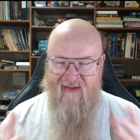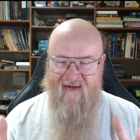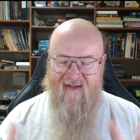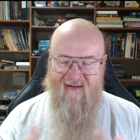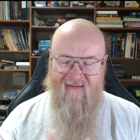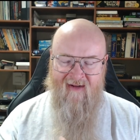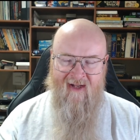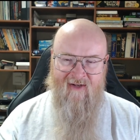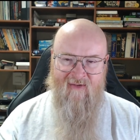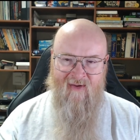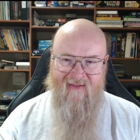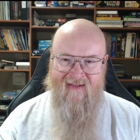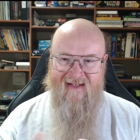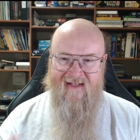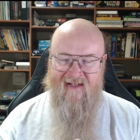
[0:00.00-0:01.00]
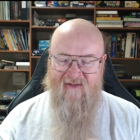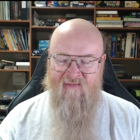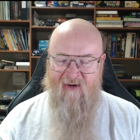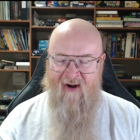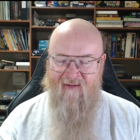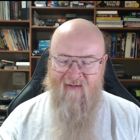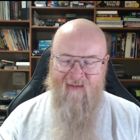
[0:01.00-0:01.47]
a nostril. This is
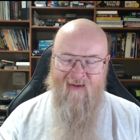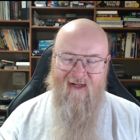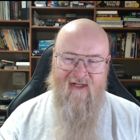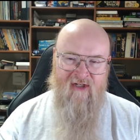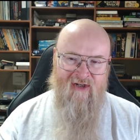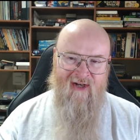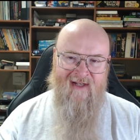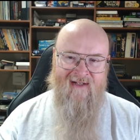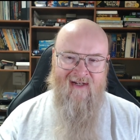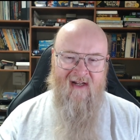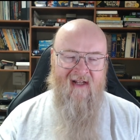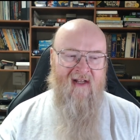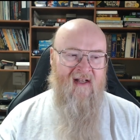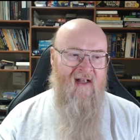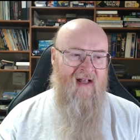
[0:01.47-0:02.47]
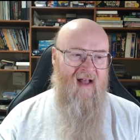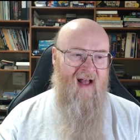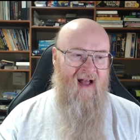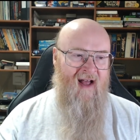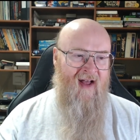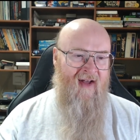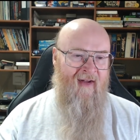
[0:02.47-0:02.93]
probably just
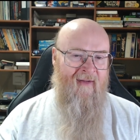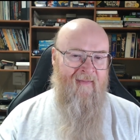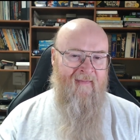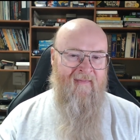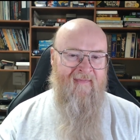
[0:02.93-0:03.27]
um,